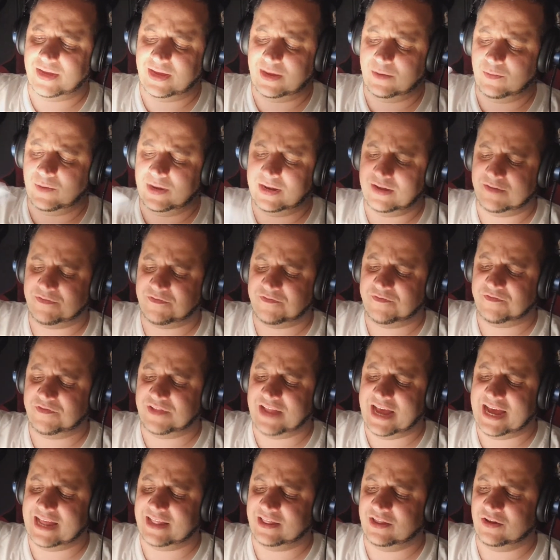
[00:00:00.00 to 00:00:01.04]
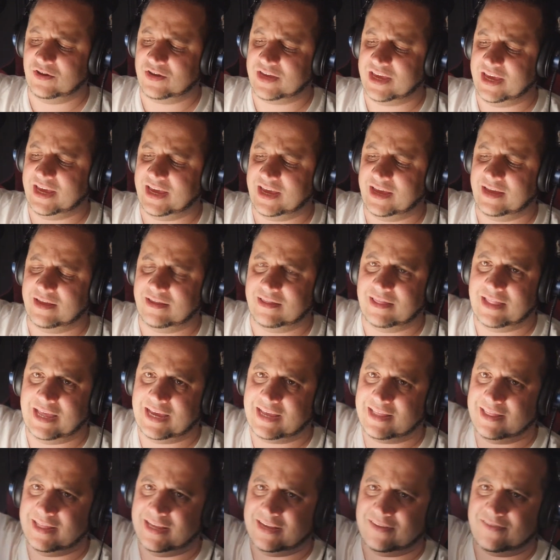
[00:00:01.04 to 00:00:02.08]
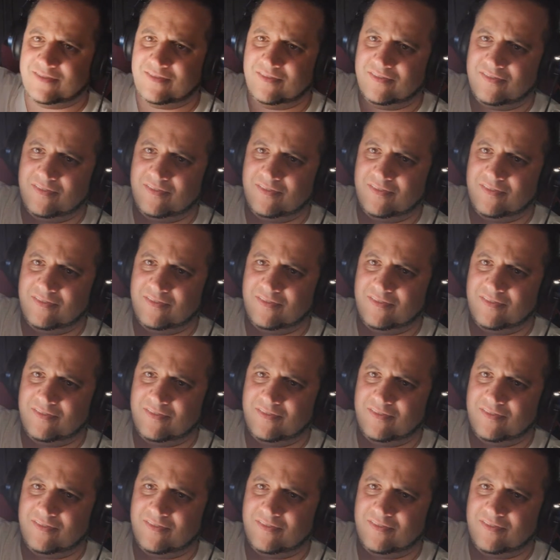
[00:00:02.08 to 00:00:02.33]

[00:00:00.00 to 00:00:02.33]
I want a flat looking like this.